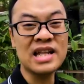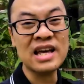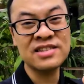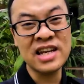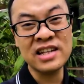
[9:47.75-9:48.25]

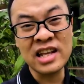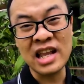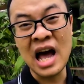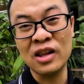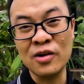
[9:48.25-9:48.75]
Next thing that
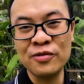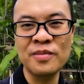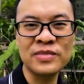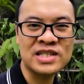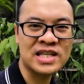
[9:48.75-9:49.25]
I love
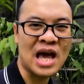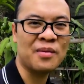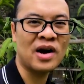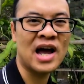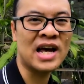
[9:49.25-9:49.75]
from this
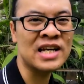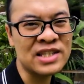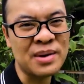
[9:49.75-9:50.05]
camera is